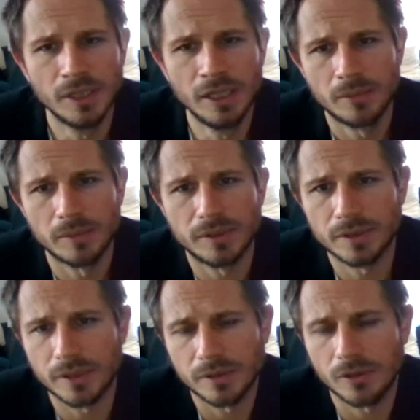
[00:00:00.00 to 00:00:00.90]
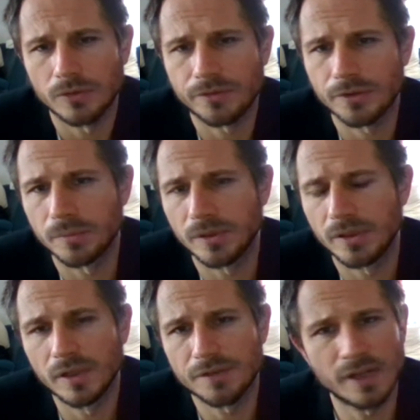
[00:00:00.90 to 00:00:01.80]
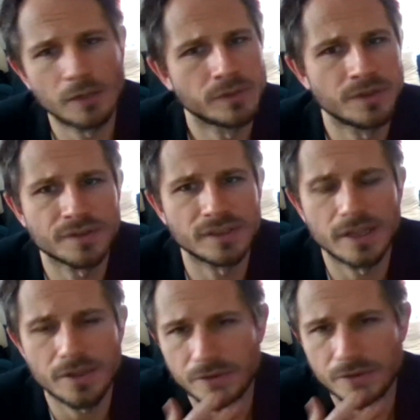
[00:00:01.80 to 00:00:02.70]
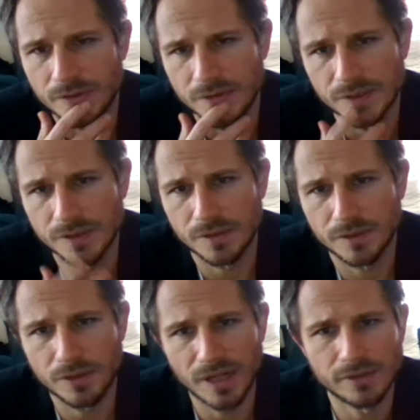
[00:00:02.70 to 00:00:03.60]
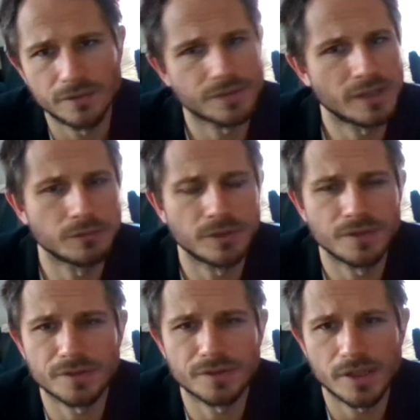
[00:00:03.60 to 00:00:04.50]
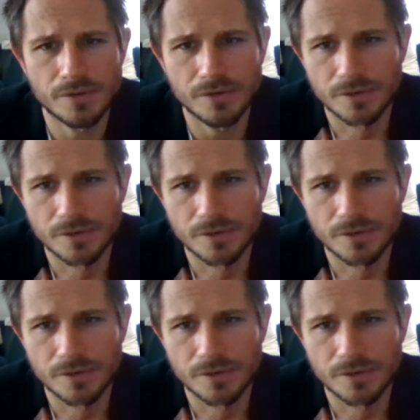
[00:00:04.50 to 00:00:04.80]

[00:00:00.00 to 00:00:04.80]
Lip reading: but it can also be a sound installation, interactive sound installation.